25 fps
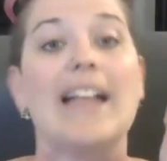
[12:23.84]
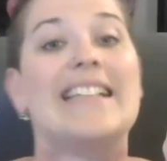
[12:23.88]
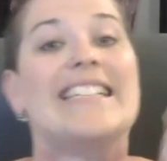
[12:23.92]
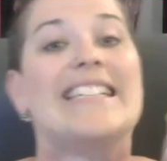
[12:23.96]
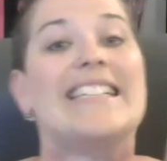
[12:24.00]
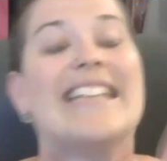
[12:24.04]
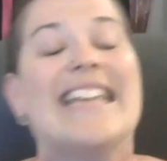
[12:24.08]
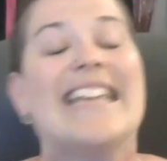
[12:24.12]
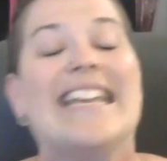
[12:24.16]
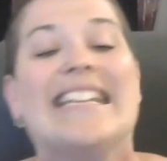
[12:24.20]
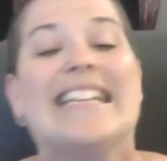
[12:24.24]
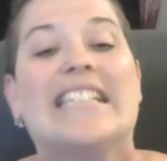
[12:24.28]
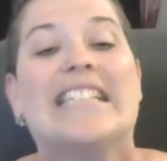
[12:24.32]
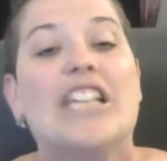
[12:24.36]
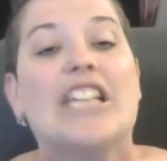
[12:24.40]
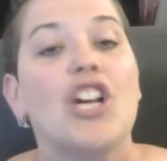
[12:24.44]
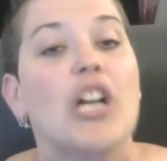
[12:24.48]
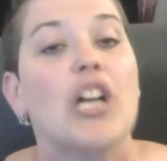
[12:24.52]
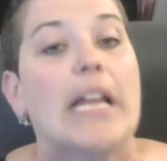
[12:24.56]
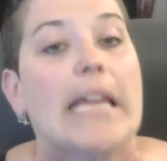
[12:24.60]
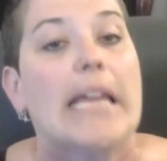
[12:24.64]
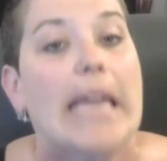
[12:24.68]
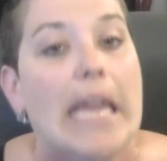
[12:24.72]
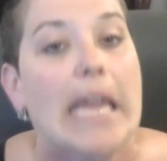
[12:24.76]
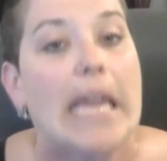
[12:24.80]
It's easier
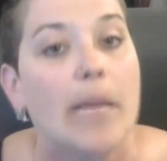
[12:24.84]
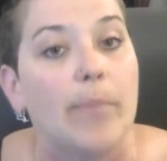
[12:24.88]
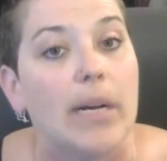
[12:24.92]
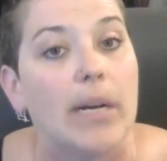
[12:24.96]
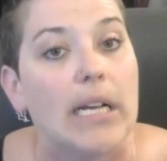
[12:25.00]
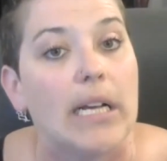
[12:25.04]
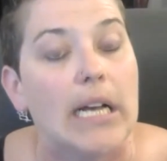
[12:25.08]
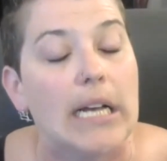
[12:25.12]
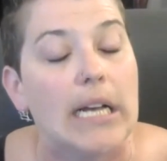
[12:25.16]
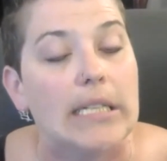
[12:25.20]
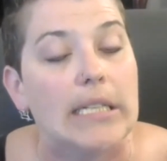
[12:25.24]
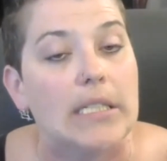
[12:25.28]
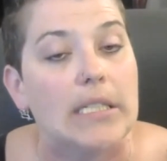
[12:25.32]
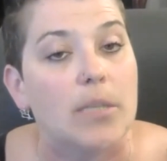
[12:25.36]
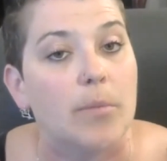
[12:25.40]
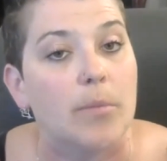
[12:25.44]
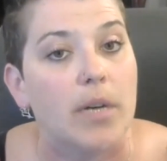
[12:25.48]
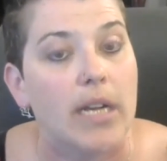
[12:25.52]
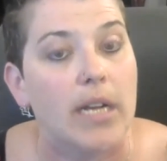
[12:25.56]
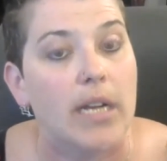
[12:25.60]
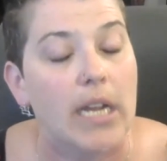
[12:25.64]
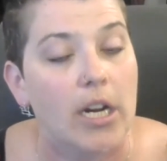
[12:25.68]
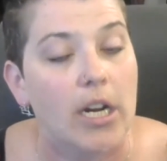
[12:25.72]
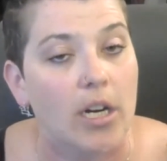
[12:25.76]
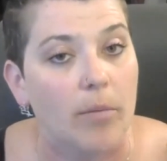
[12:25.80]
to keep a customer
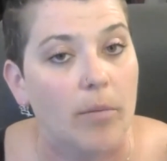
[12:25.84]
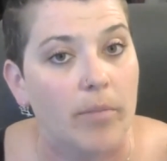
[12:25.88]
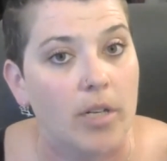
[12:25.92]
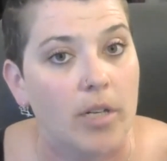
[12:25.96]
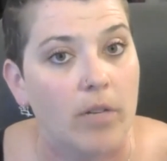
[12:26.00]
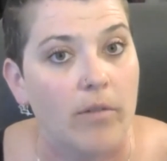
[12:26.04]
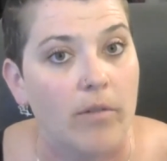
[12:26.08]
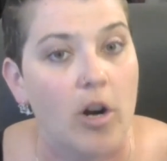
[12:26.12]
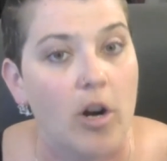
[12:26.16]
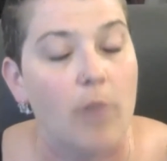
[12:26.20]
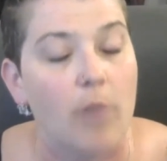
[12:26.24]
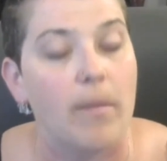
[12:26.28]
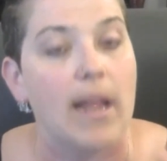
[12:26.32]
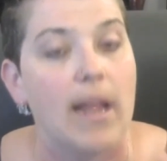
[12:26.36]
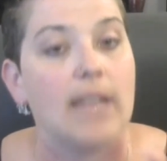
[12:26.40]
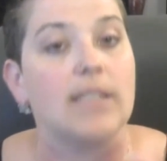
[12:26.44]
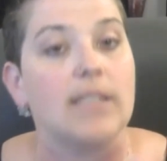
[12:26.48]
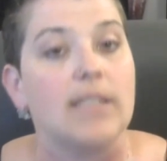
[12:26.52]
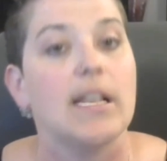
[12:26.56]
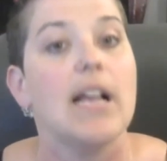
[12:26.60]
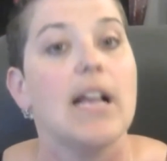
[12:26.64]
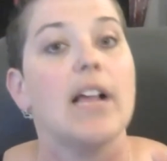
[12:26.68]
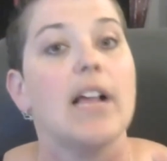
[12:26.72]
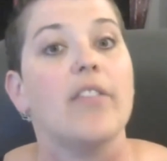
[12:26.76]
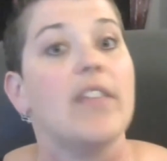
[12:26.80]
here at Pure
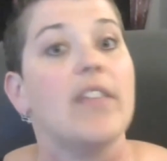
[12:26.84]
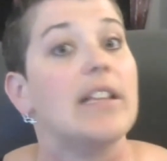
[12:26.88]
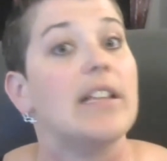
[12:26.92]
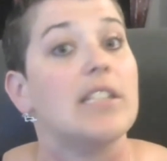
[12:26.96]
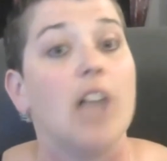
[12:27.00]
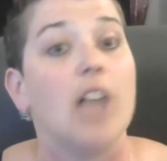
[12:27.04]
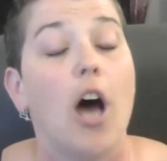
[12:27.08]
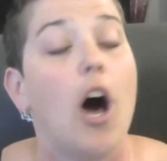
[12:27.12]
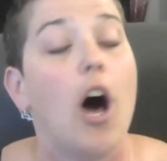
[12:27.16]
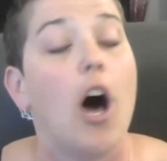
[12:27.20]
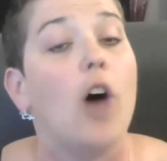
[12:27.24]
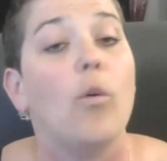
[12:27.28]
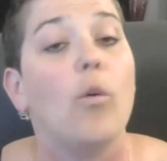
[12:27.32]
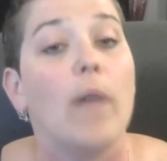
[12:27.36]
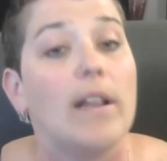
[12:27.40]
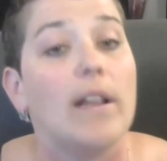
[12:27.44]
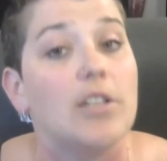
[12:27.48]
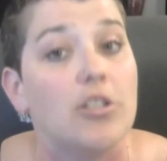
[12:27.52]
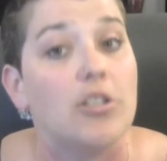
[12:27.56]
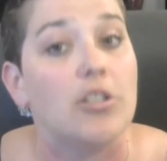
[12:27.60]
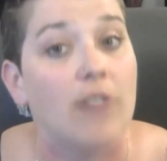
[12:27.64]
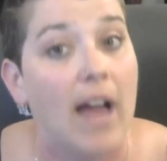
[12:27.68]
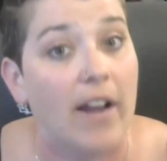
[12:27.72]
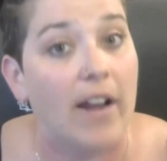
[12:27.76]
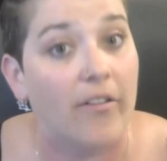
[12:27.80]
Romance than to
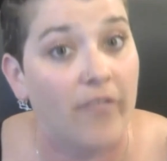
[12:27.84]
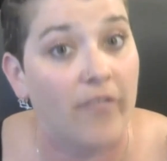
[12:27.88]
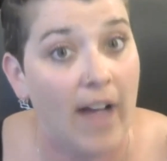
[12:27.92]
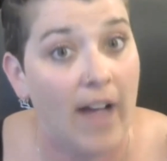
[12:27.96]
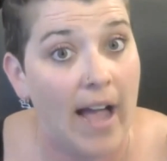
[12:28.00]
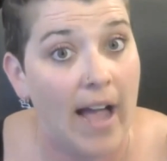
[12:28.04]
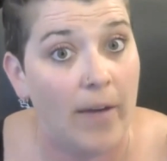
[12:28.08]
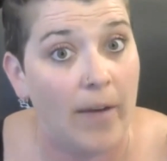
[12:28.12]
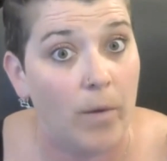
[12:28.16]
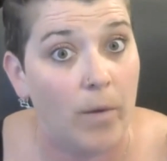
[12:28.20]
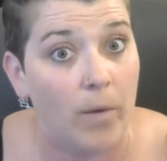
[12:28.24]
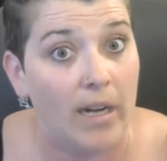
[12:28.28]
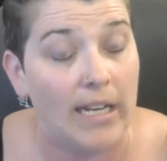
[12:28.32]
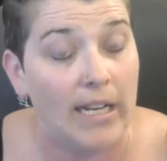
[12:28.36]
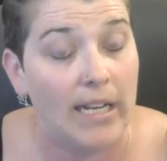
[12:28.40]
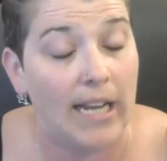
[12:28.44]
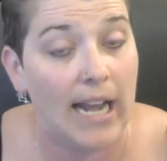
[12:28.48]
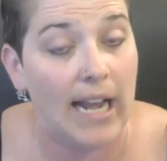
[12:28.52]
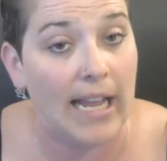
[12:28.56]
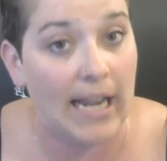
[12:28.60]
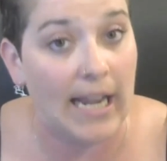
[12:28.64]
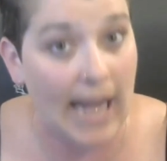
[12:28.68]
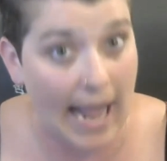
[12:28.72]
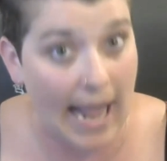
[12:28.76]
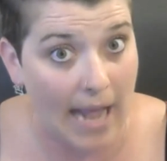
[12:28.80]
always try to find one. Can
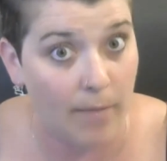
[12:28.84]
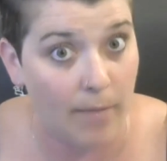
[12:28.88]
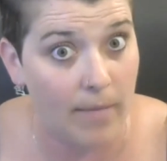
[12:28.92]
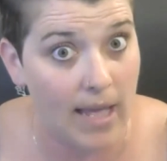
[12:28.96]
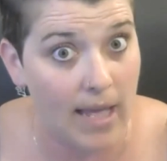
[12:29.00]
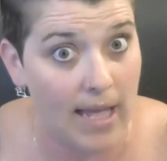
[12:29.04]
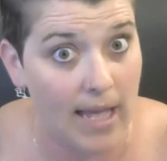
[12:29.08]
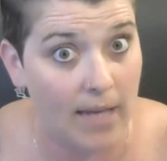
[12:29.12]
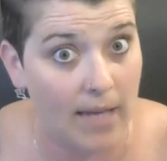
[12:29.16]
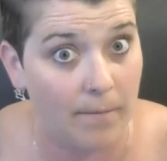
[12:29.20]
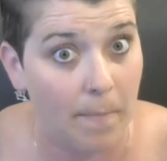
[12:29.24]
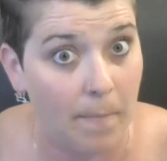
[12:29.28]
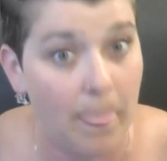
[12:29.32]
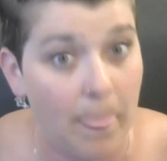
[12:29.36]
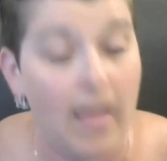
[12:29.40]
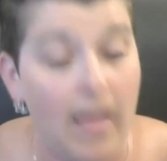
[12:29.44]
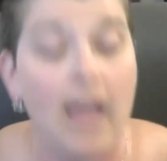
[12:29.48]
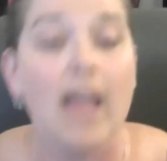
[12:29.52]
I get an amen?